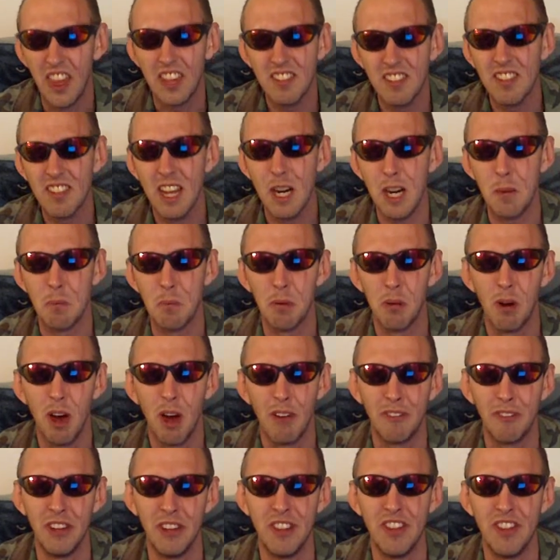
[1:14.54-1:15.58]
that's not a
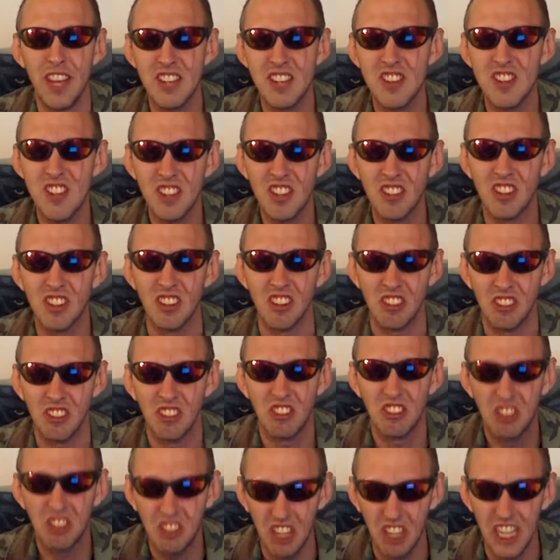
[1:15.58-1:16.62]
prophet. That's just a
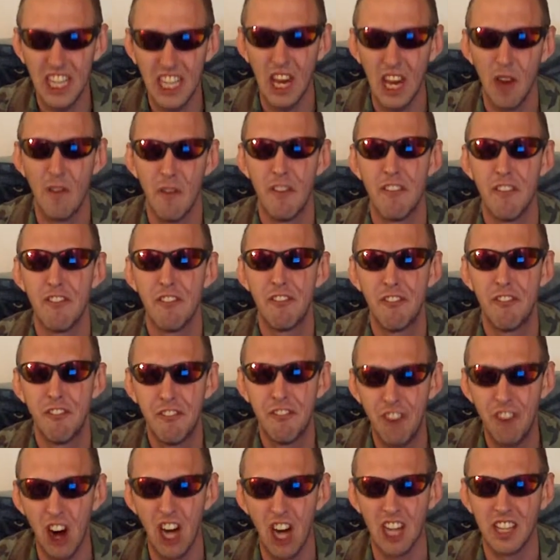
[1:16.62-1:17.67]
sick
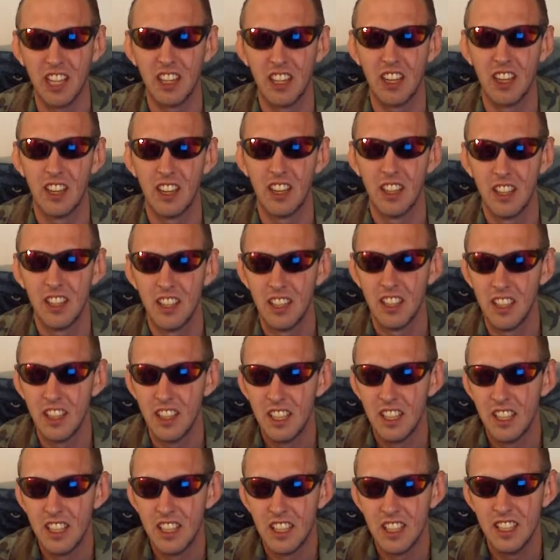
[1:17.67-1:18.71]
fuck.
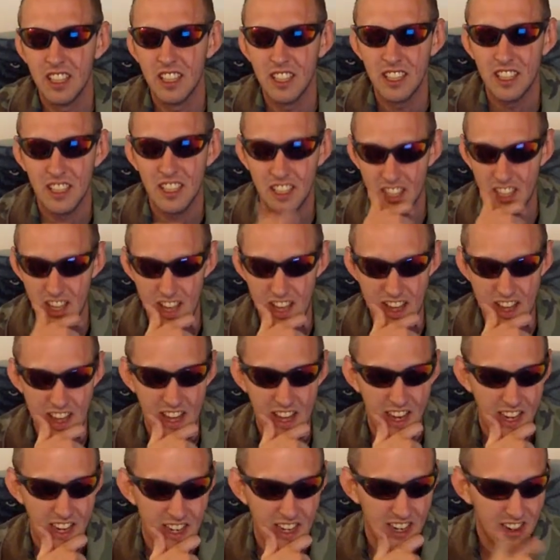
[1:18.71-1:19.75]

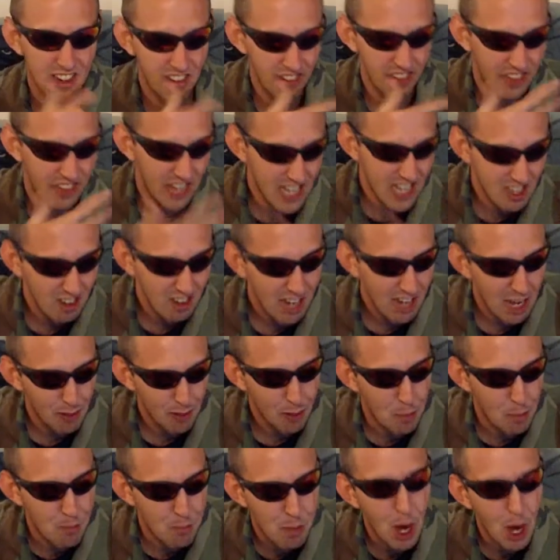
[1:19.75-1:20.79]
And then you
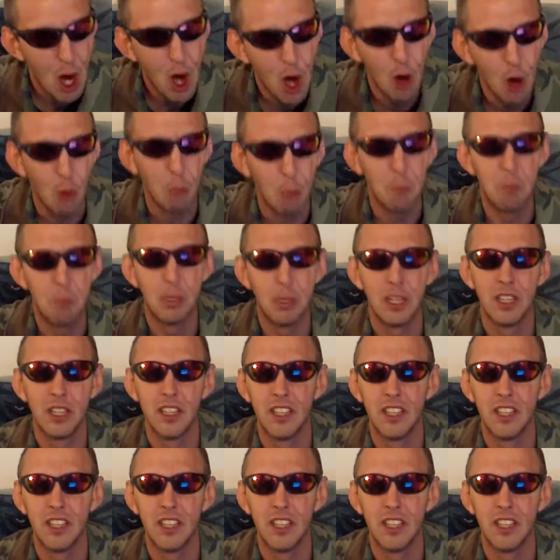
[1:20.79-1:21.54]
got the Pope.